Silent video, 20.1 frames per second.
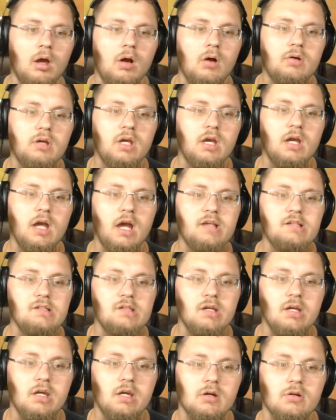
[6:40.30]
Okay
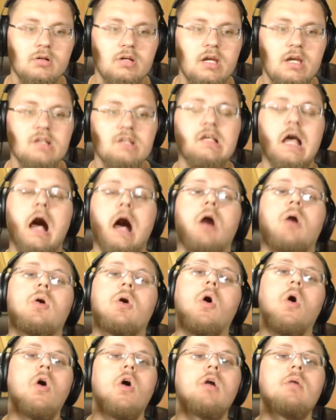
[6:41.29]
guys, here is
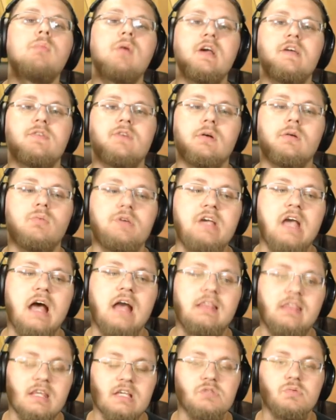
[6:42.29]
our Orb Weaver. We
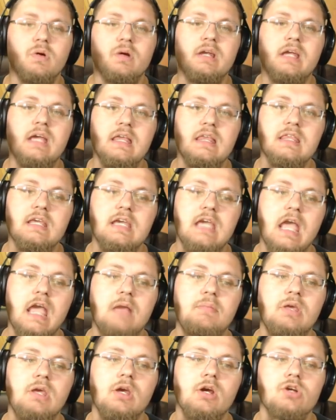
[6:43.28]
got this one in the
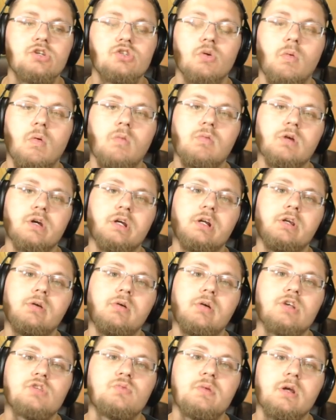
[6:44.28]
game here. So what we're going to
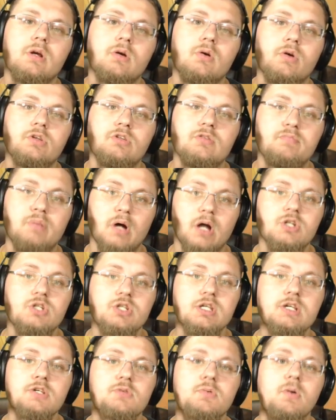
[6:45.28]
do is we are going to
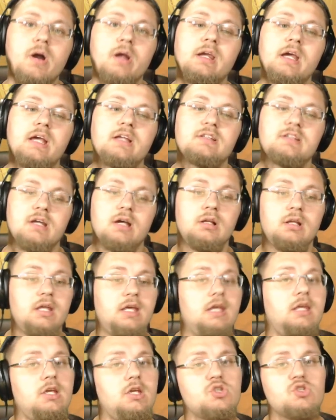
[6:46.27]
punch this one until
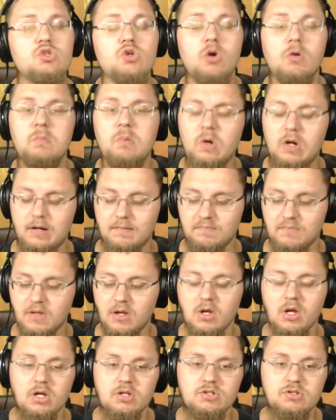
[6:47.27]
it is no more.
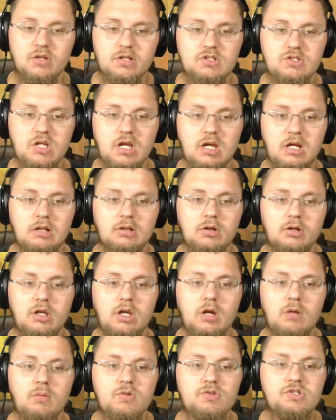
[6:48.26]
So let's take a
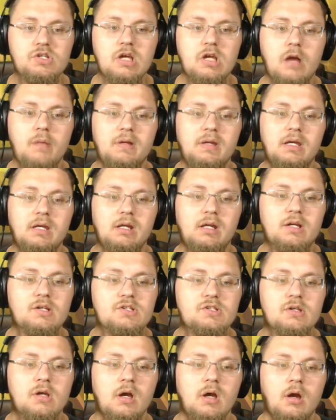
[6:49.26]
look here. We'll see how many it
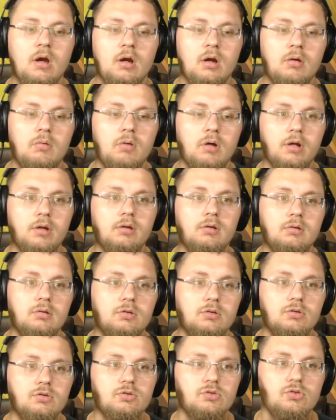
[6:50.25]
is. 1,
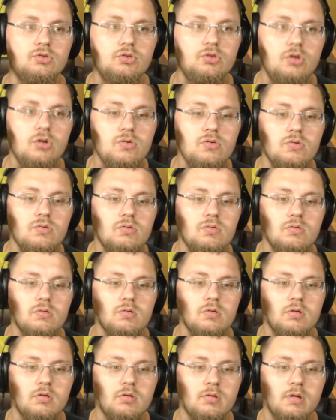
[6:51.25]
2,
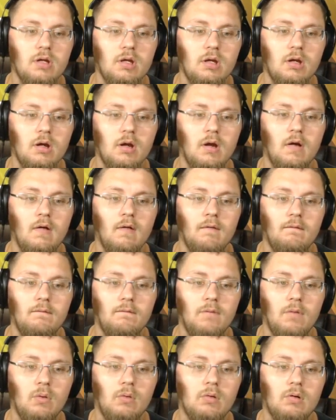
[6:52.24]
3,
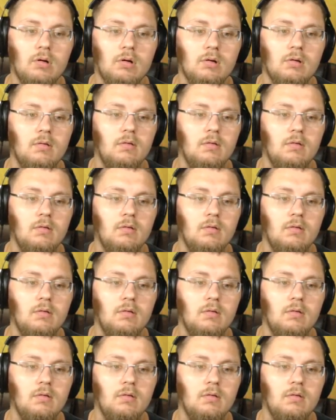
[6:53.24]
4.